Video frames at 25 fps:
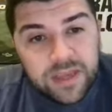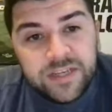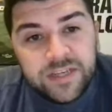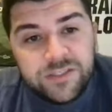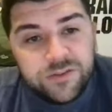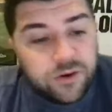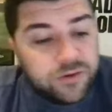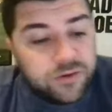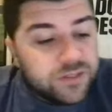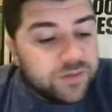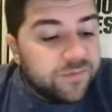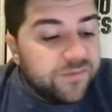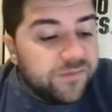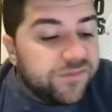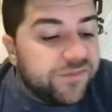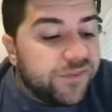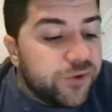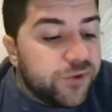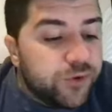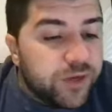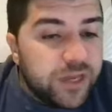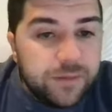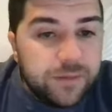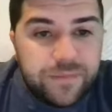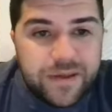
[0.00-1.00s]
he's thrown some
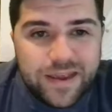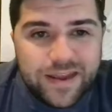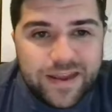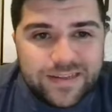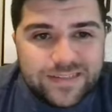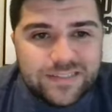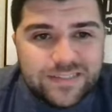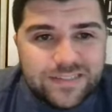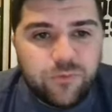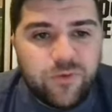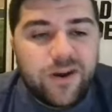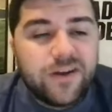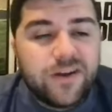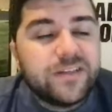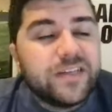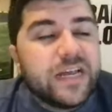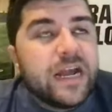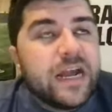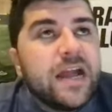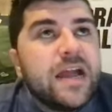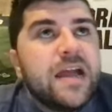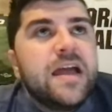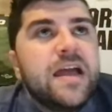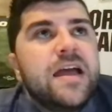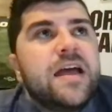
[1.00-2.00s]
fluky picks where it's
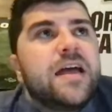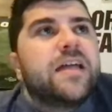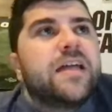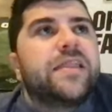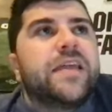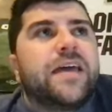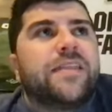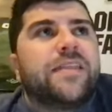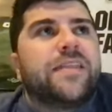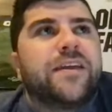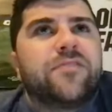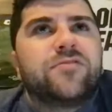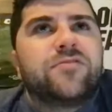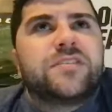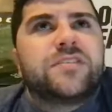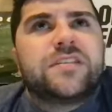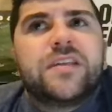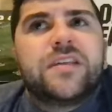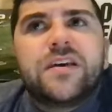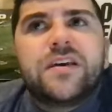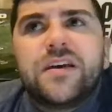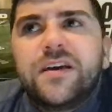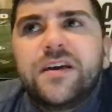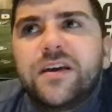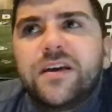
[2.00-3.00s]
like, I think it
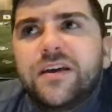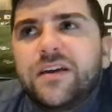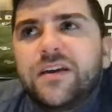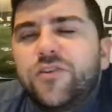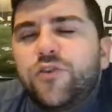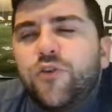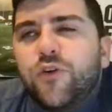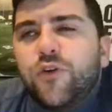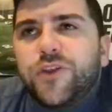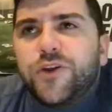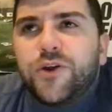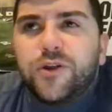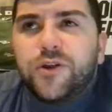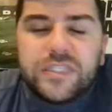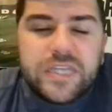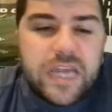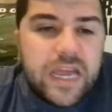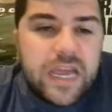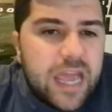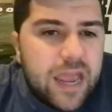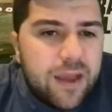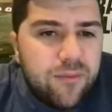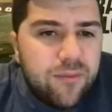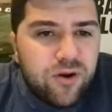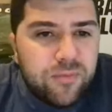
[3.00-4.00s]
was the North Dakota
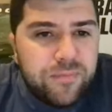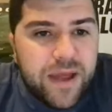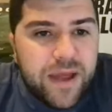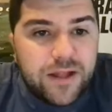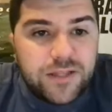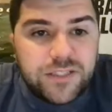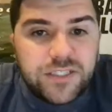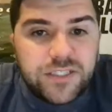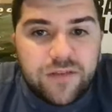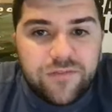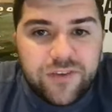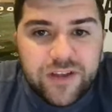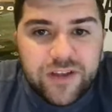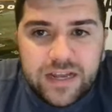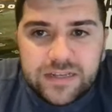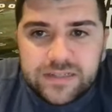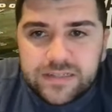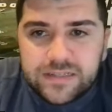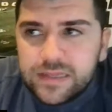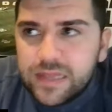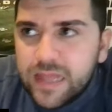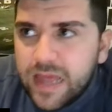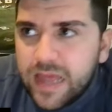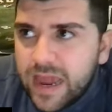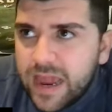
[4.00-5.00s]
State game where it bounced off a
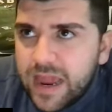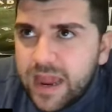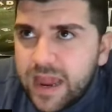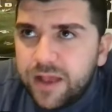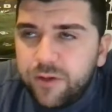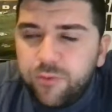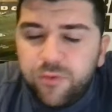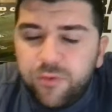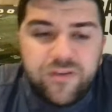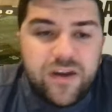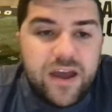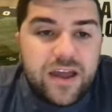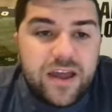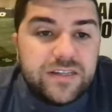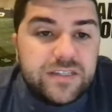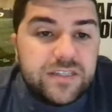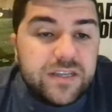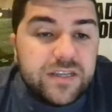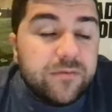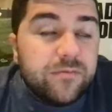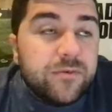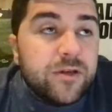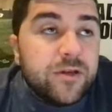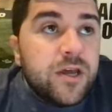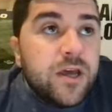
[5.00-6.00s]
guy's leg. We've had
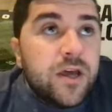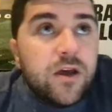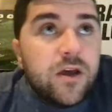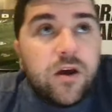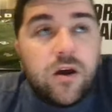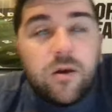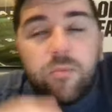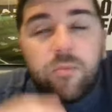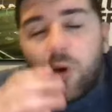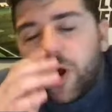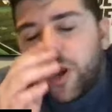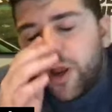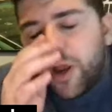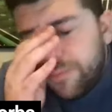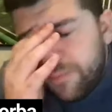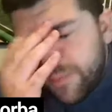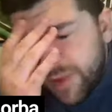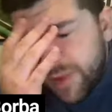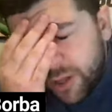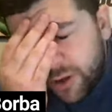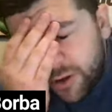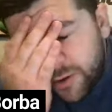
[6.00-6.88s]
some Amarion